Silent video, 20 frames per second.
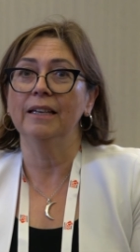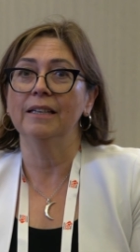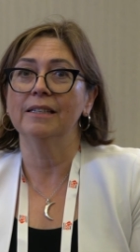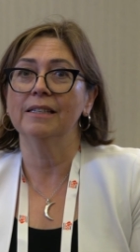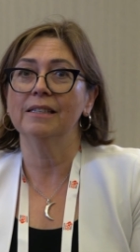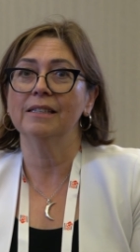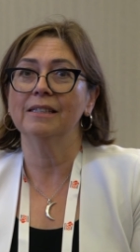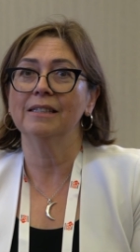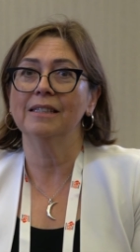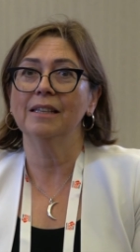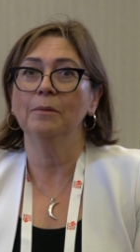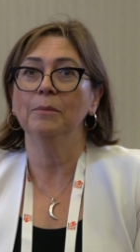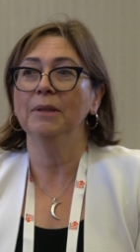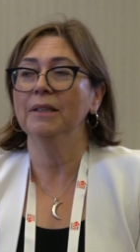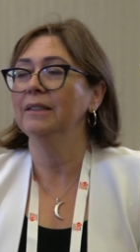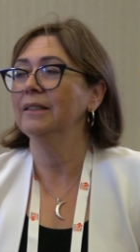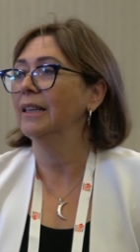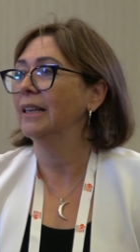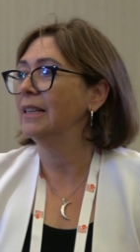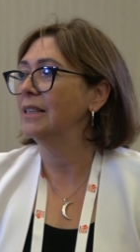Yeah.
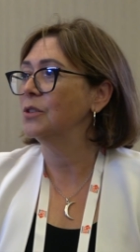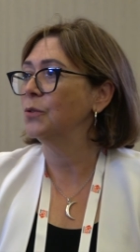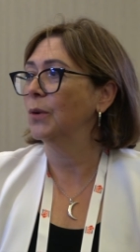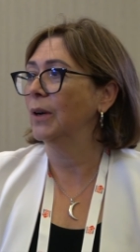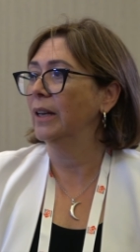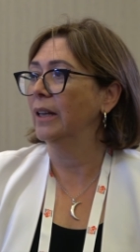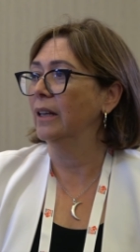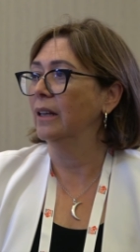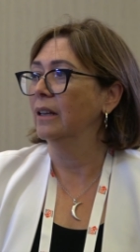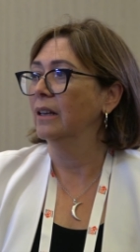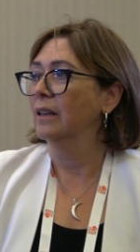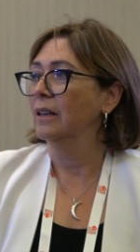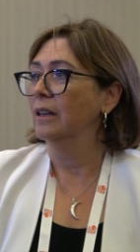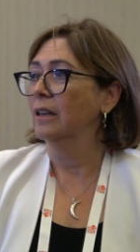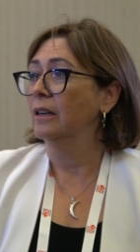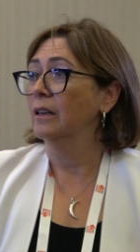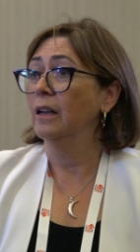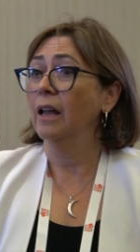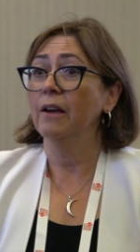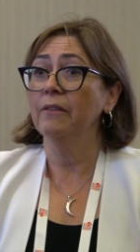Some mentees really
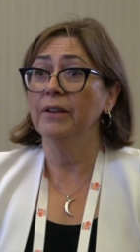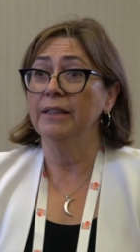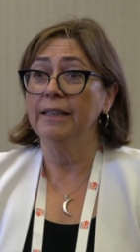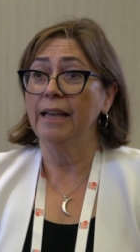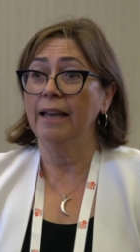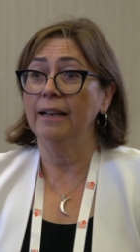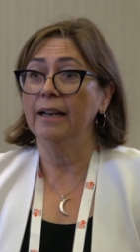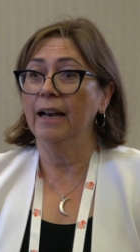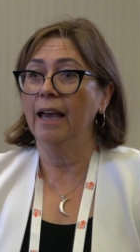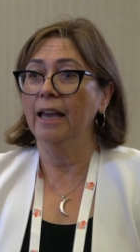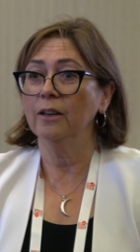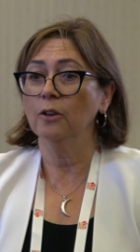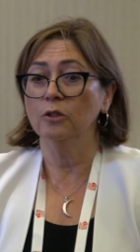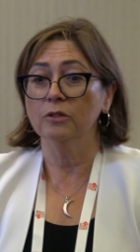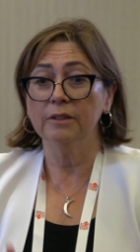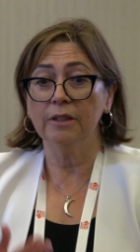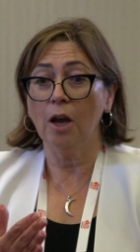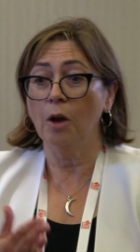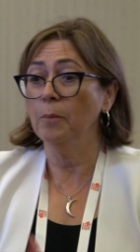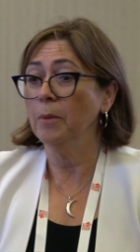love a deadline
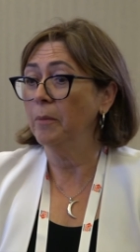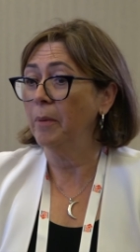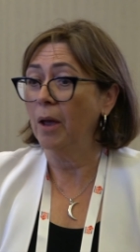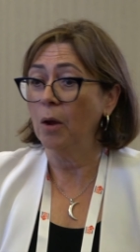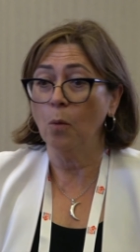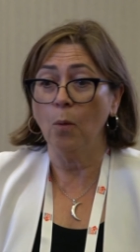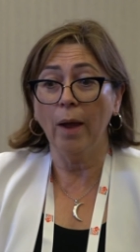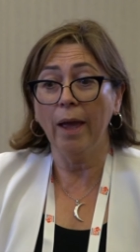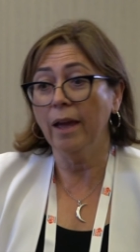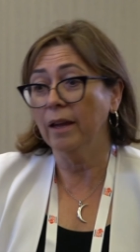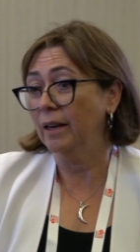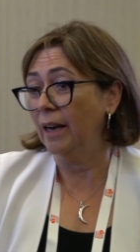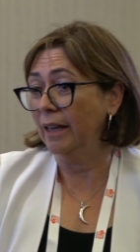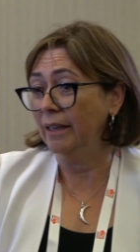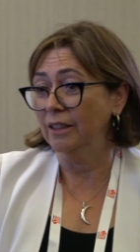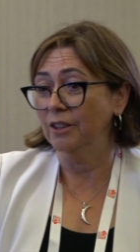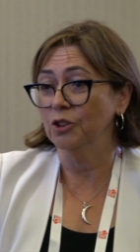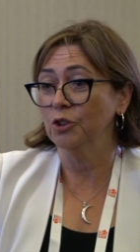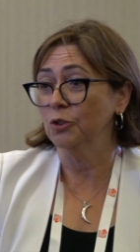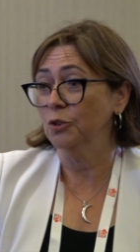or tell me by when
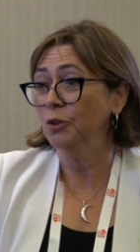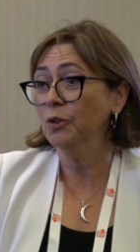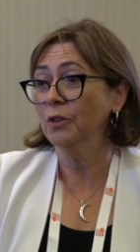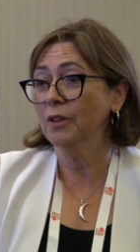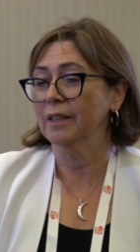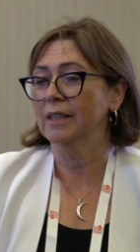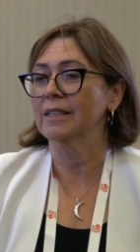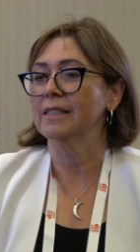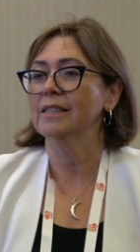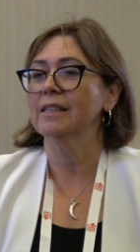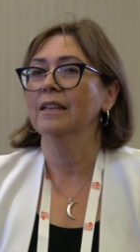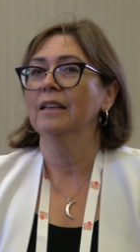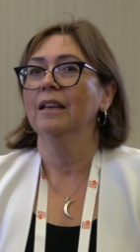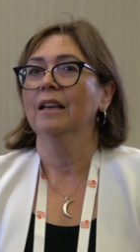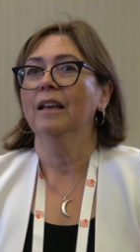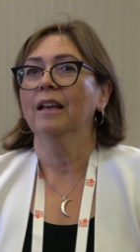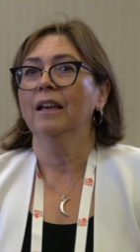I need to mm-hmm. do mm. this.